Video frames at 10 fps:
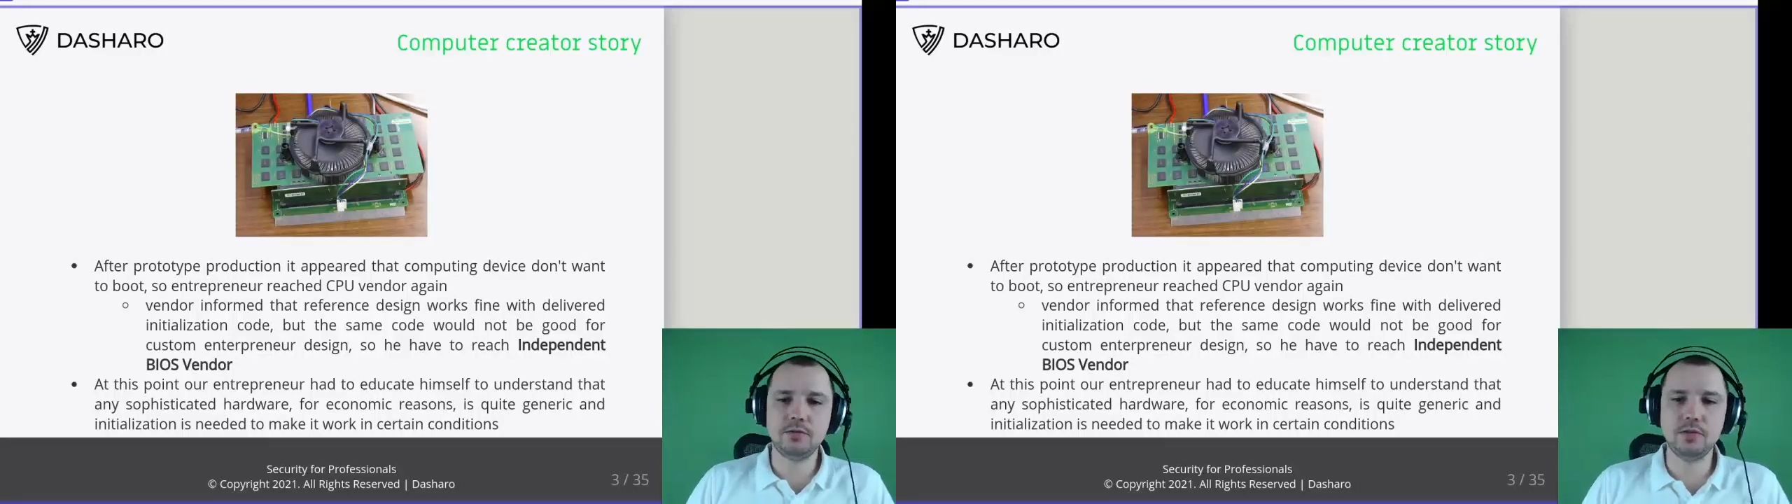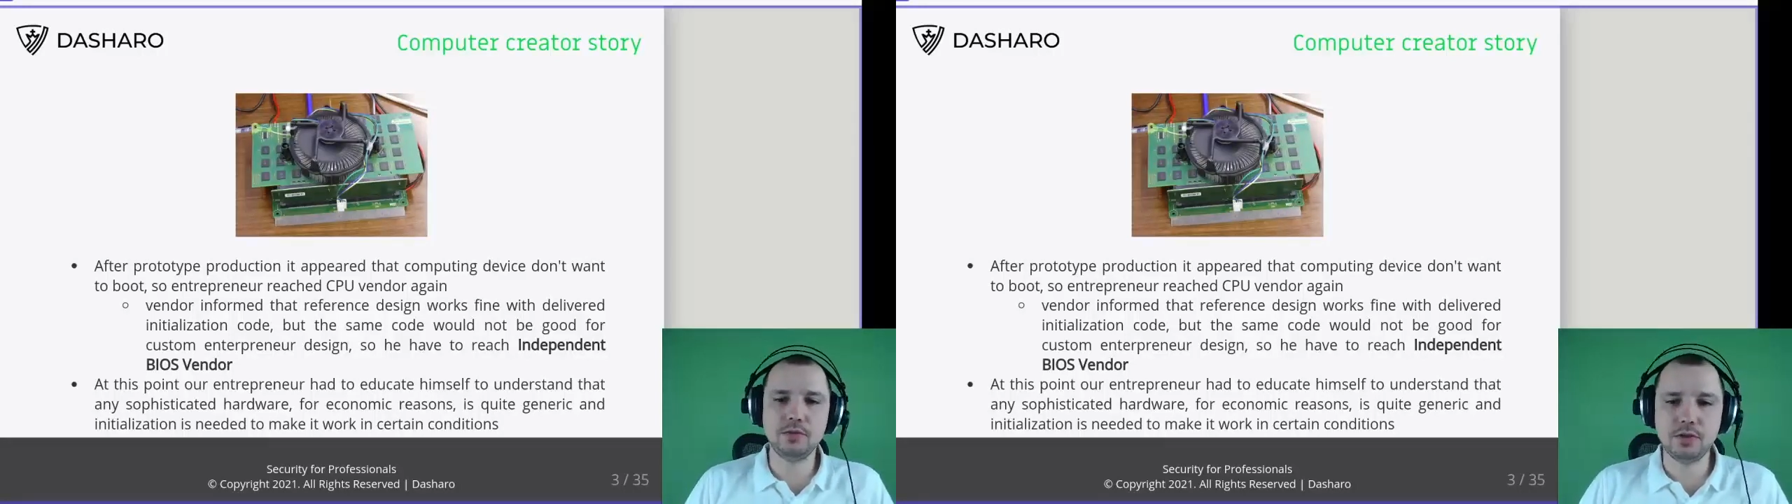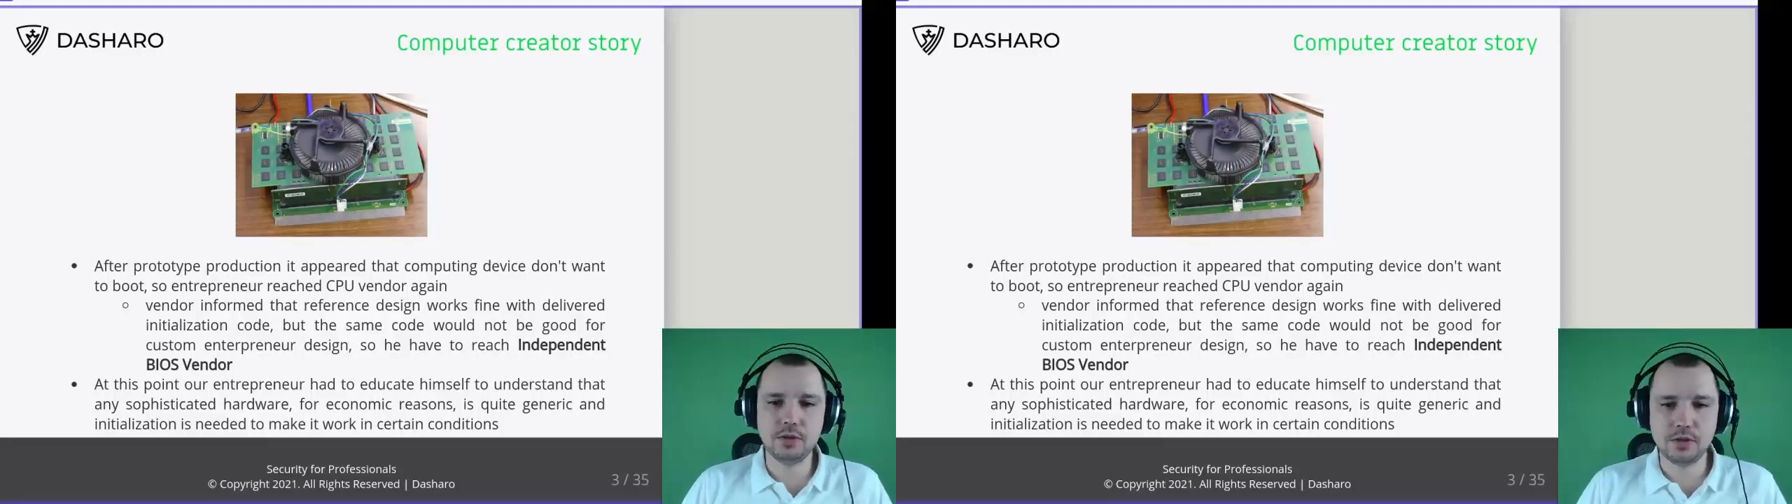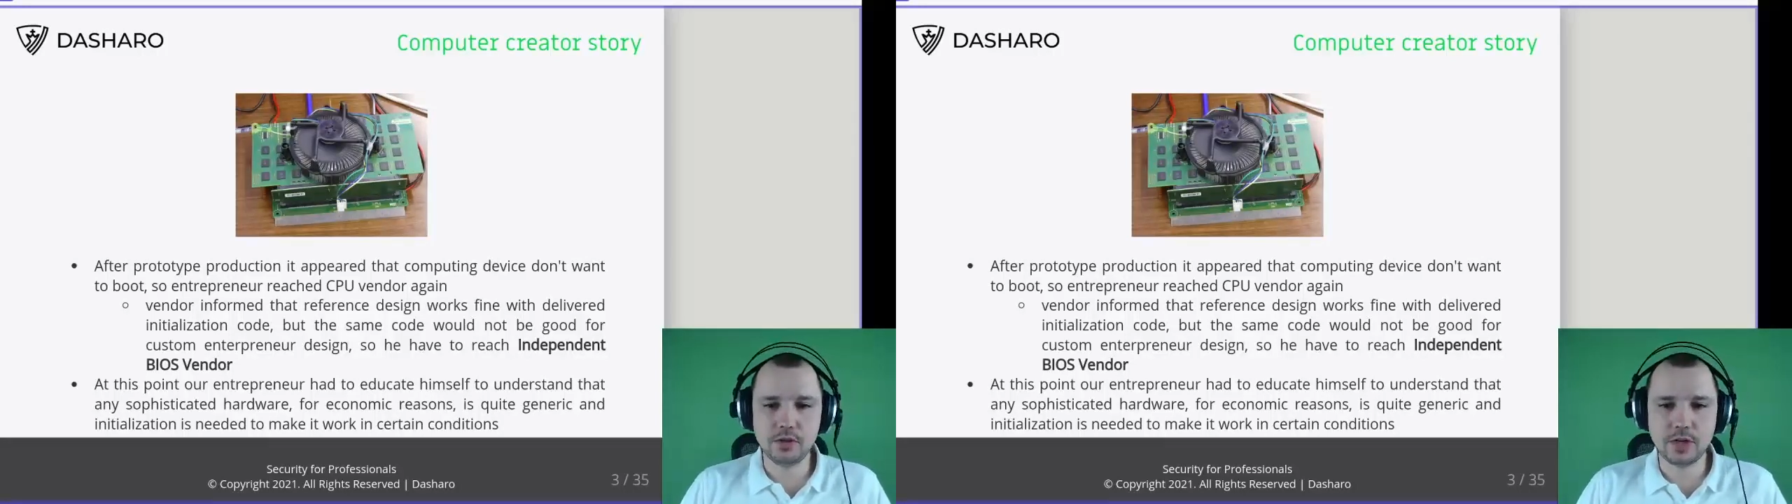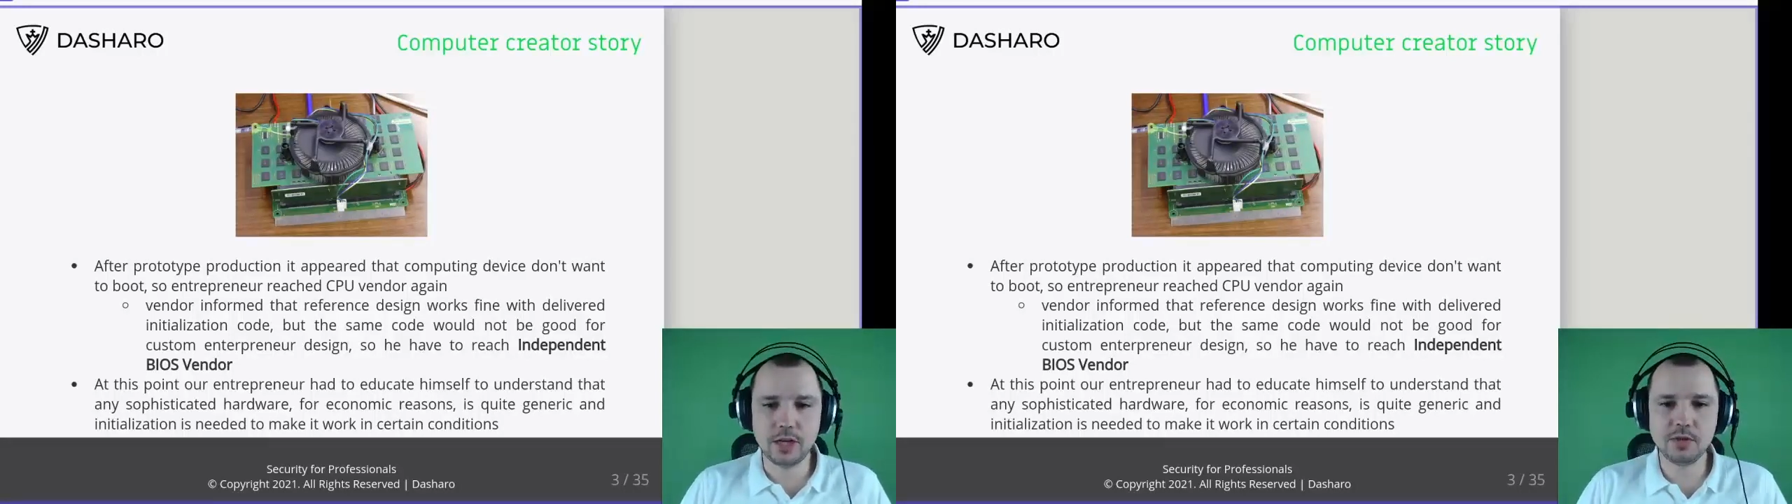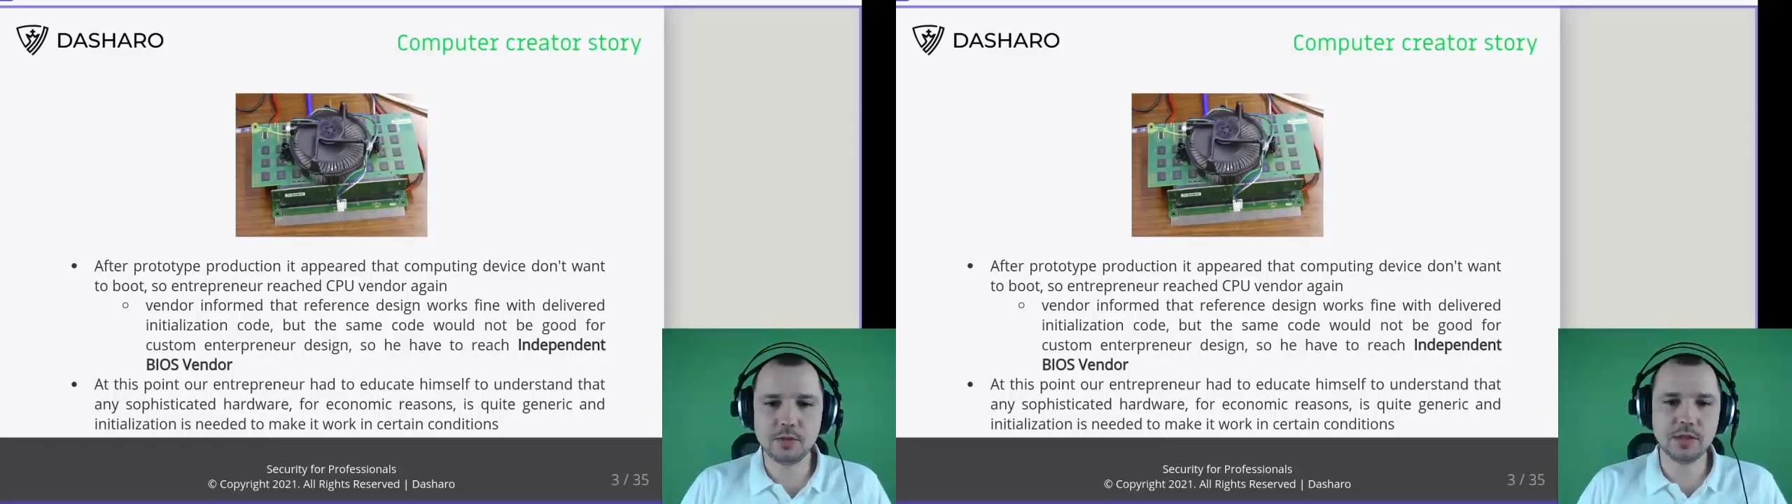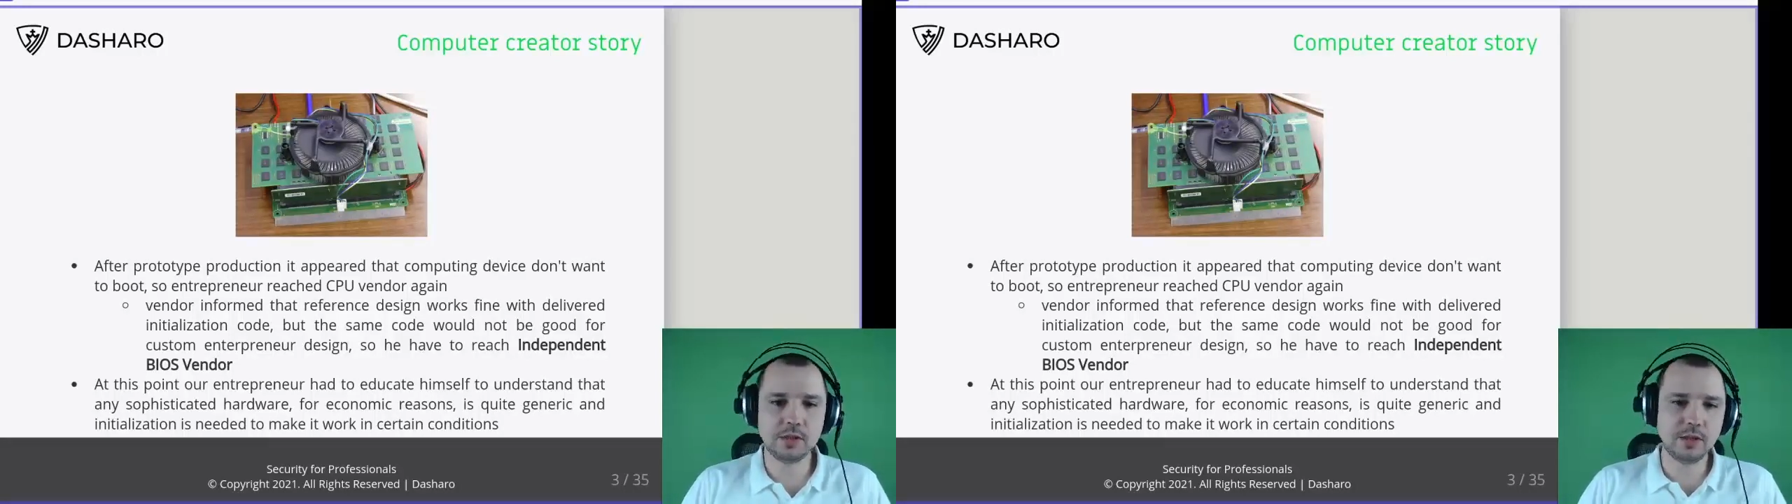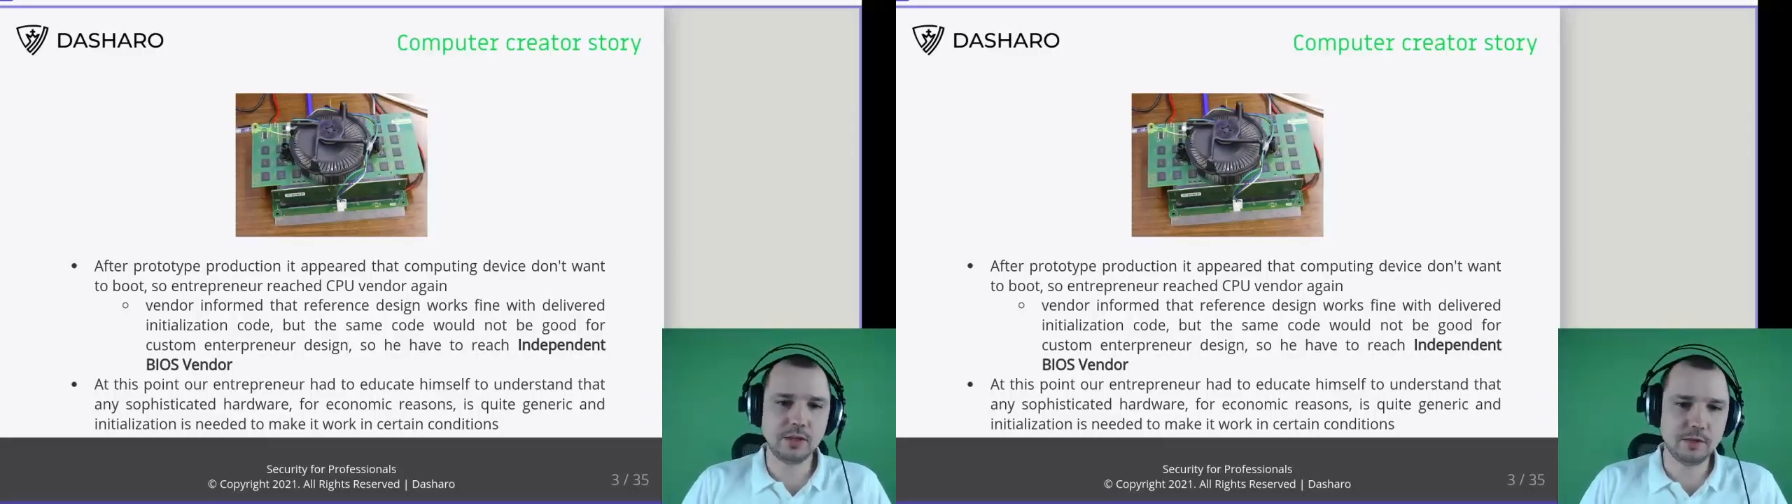those names, but